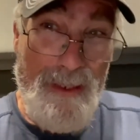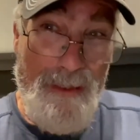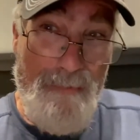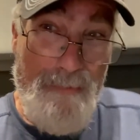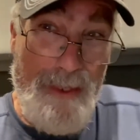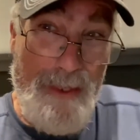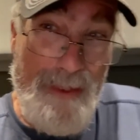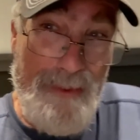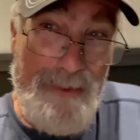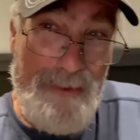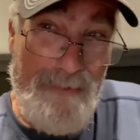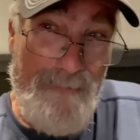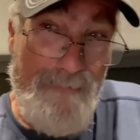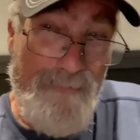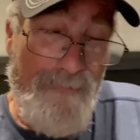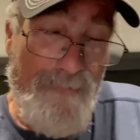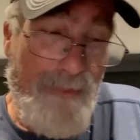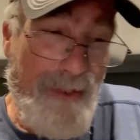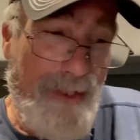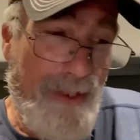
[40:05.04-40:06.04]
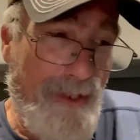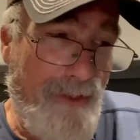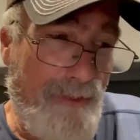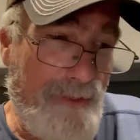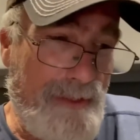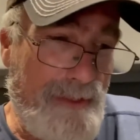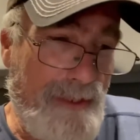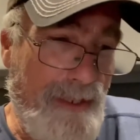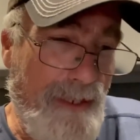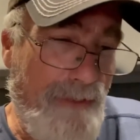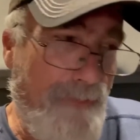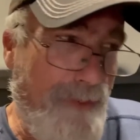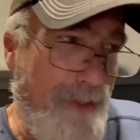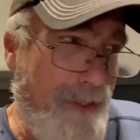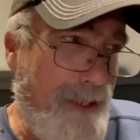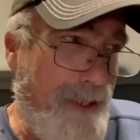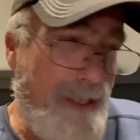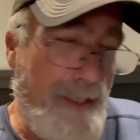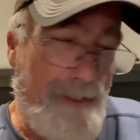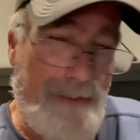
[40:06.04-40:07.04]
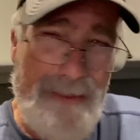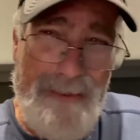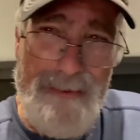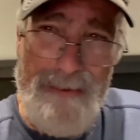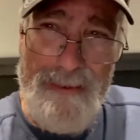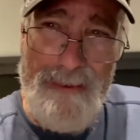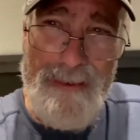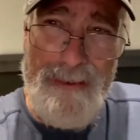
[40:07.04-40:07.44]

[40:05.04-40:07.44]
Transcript: But, you know, it's, everything has,